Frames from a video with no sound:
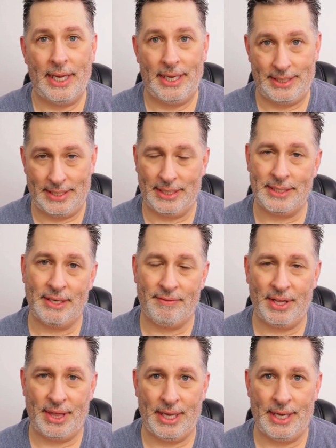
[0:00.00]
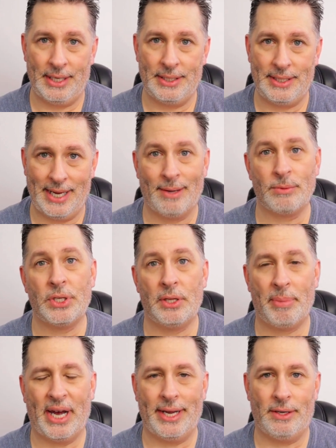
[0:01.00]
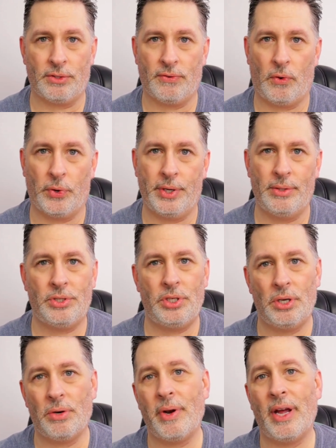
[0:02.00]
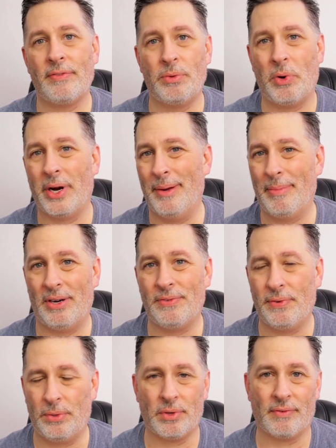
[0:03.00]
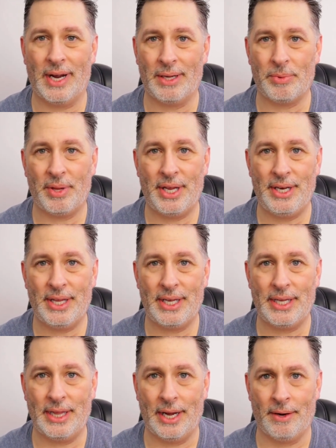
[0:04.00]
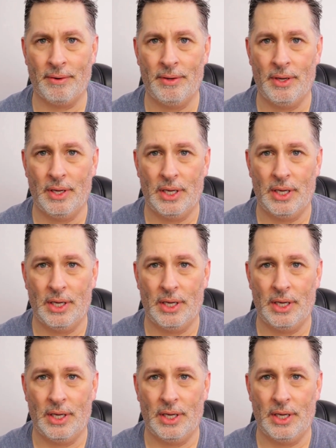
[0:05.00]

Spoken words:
it does everything down to the BIOS for you, so you don't have to worry about fooling around with anything in there.